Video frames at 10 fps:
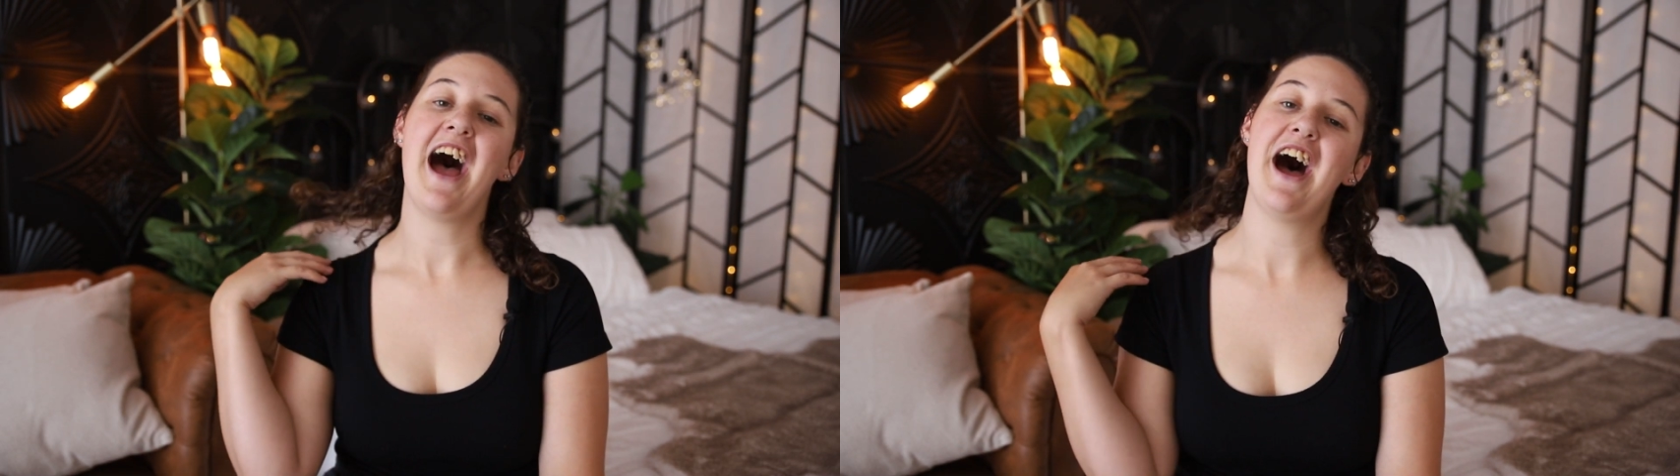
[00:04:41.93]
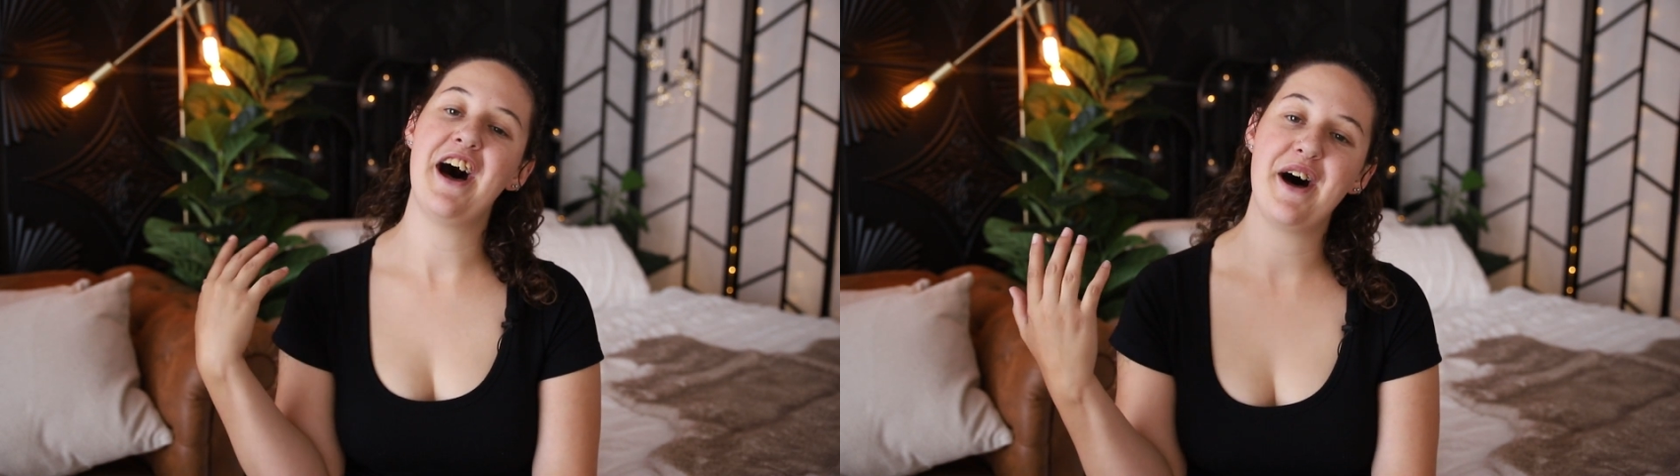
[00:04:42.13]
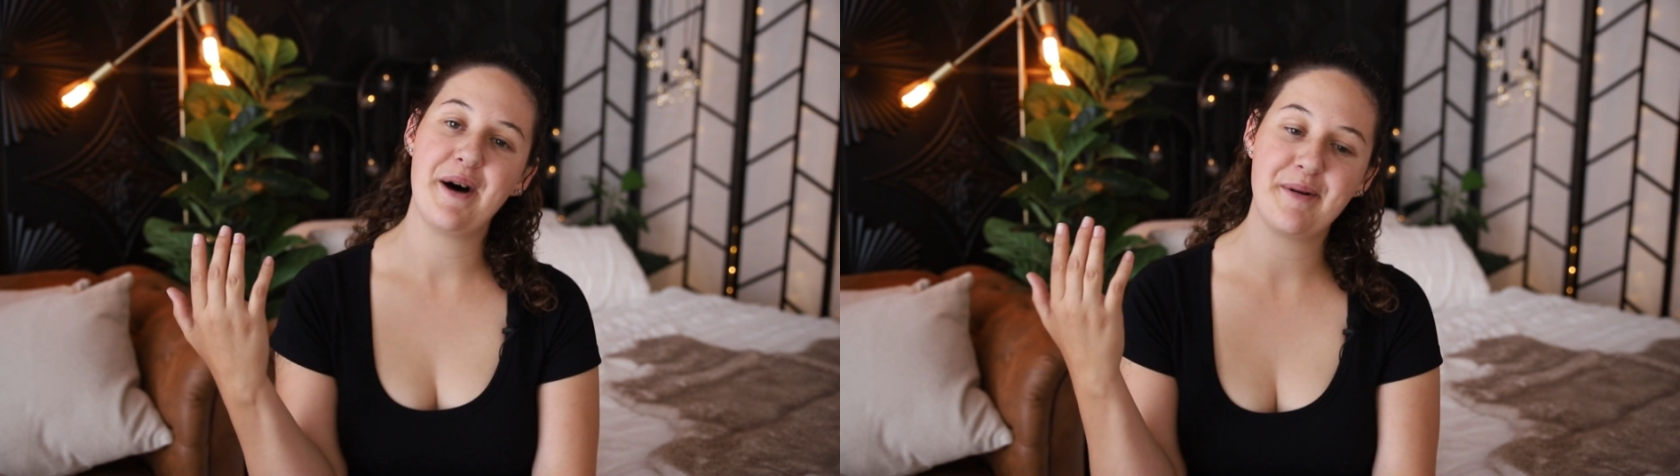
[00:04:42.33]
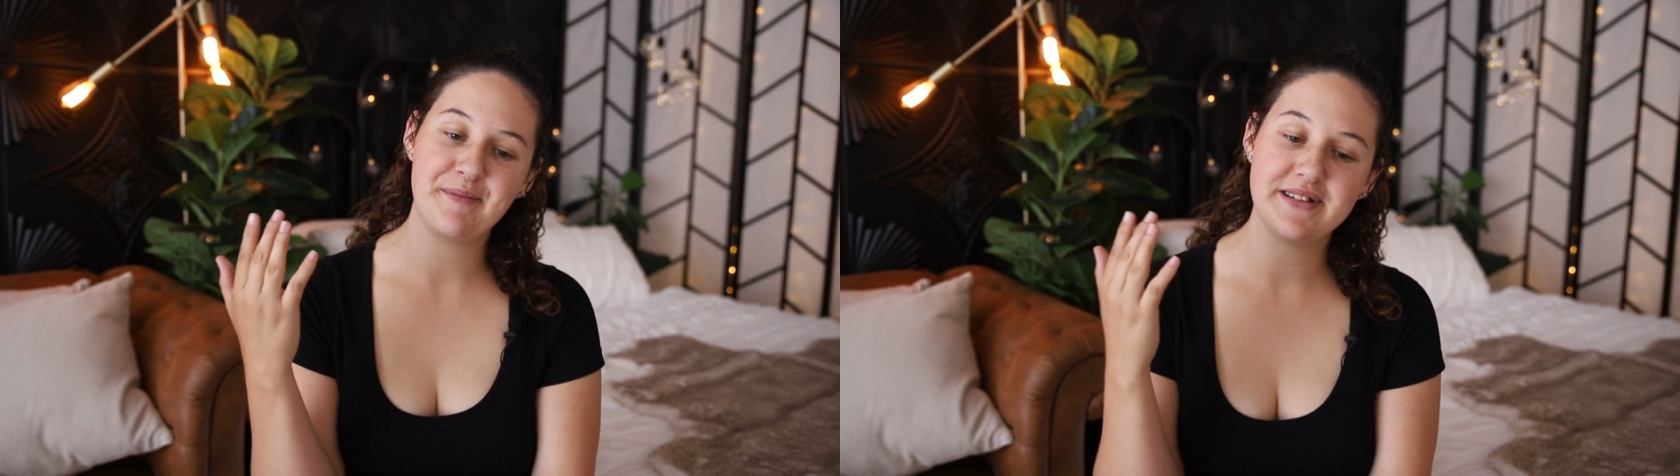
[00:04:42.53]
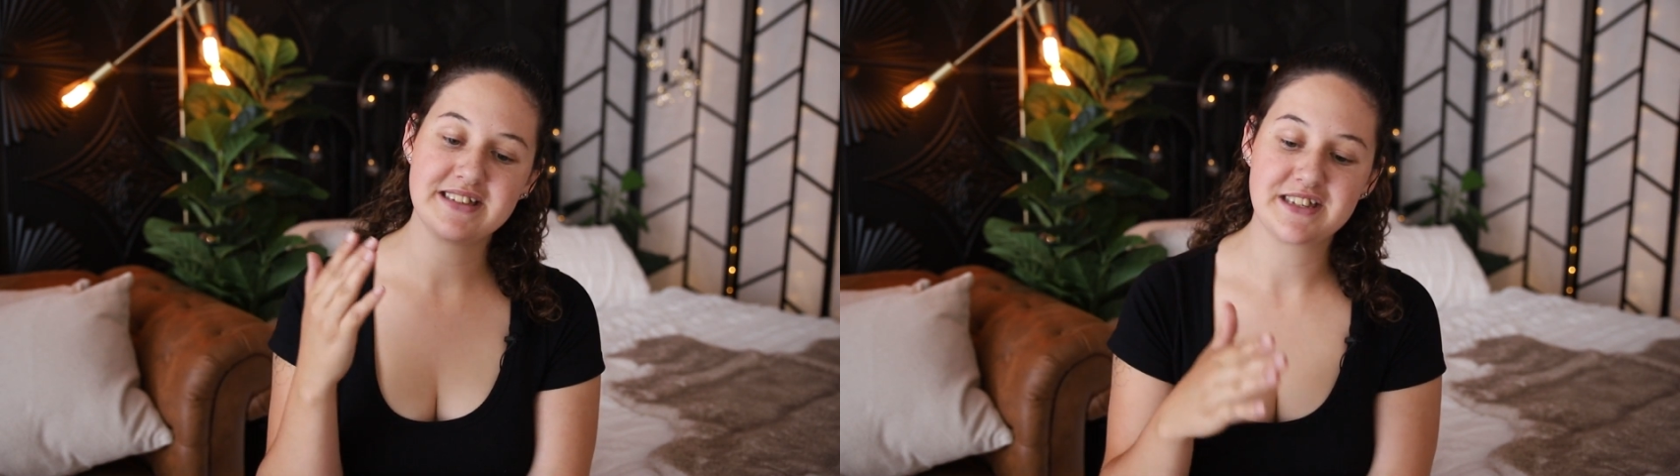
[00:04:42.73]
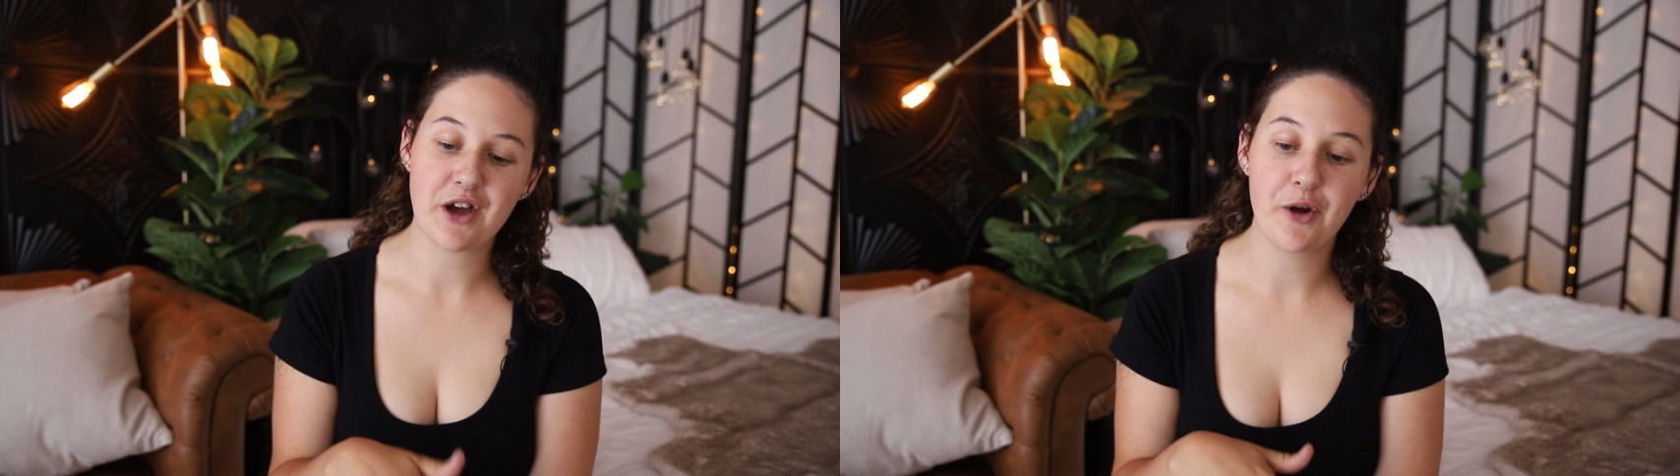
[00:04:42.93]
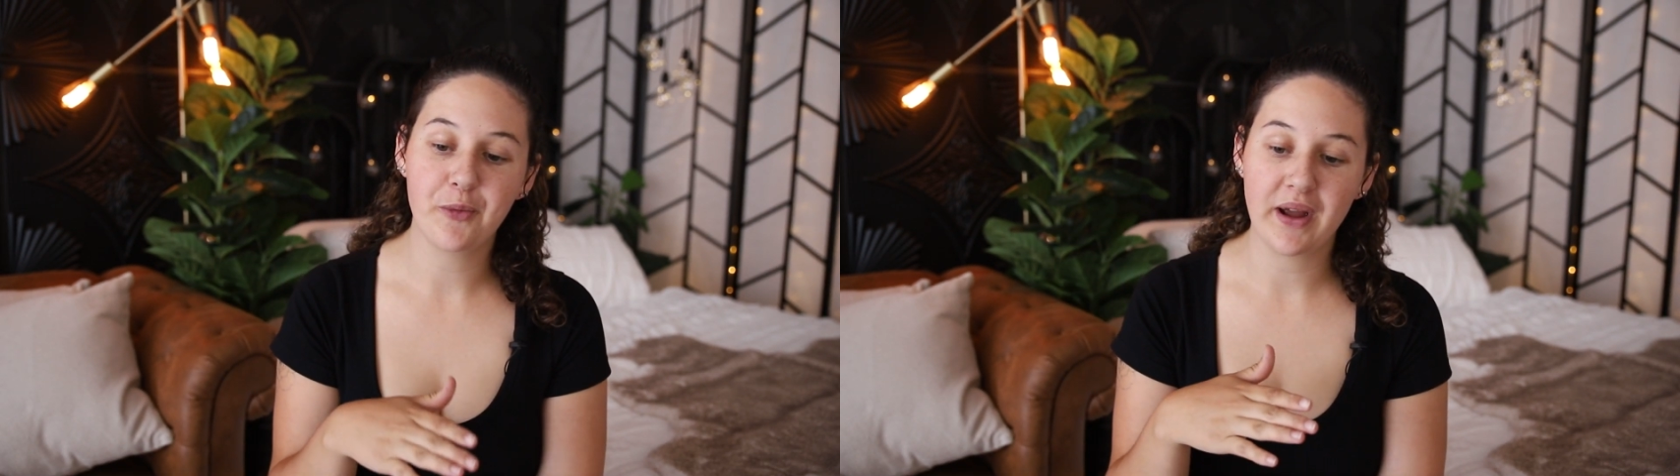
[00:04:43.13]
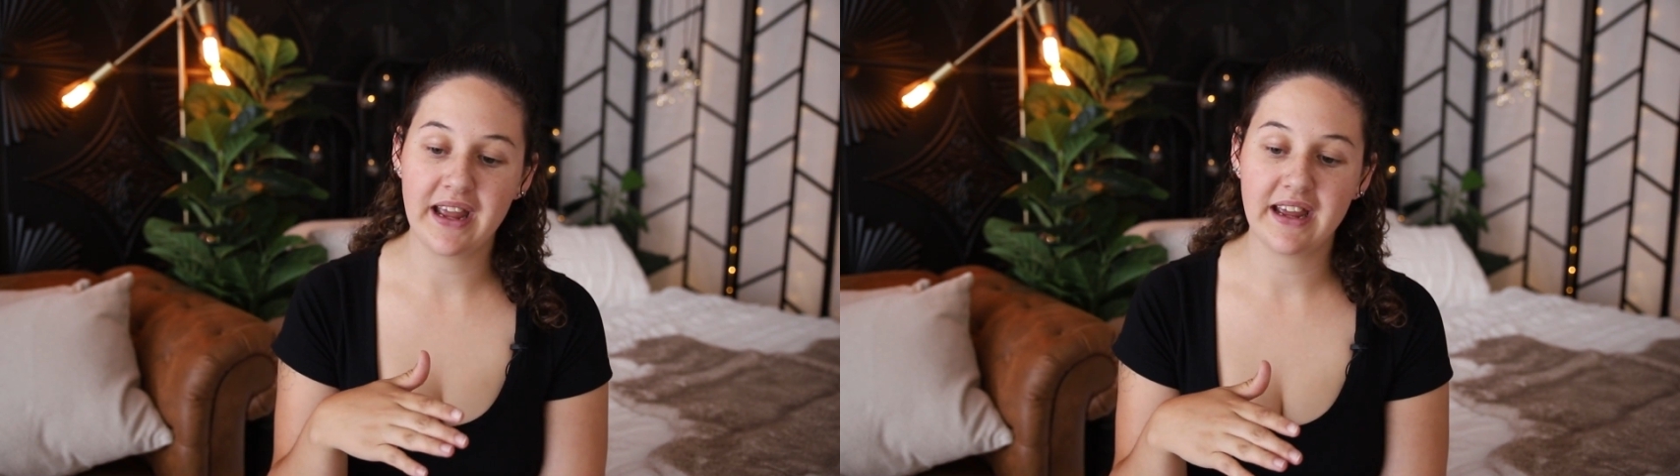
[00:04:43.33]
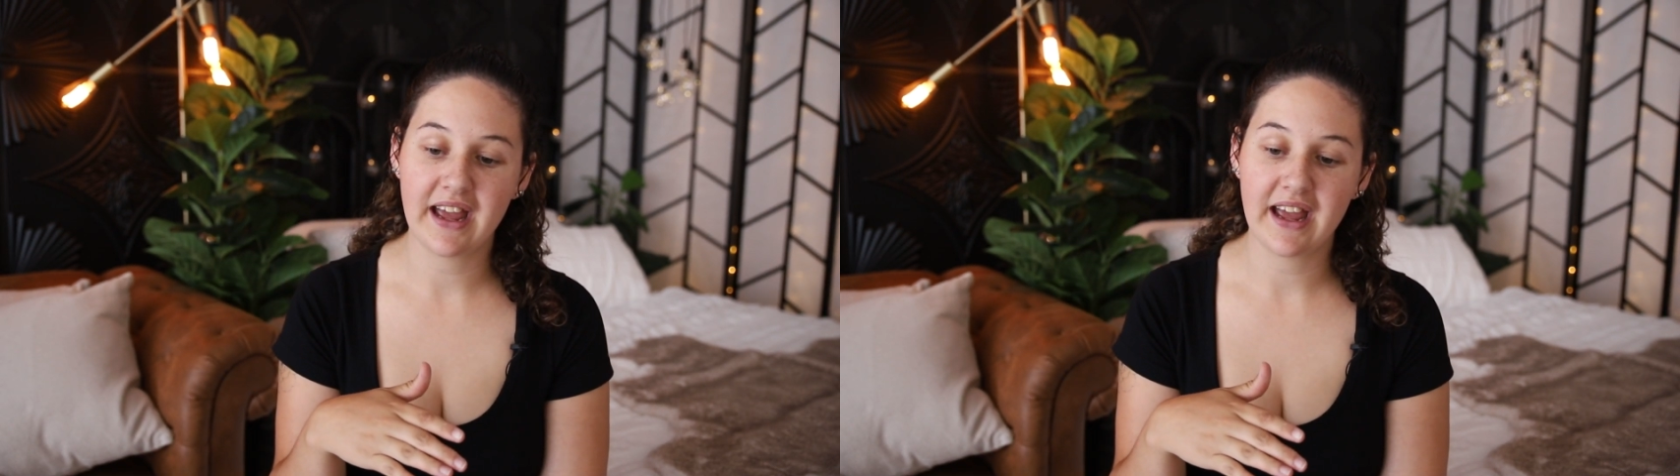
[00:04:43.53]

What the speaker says: so we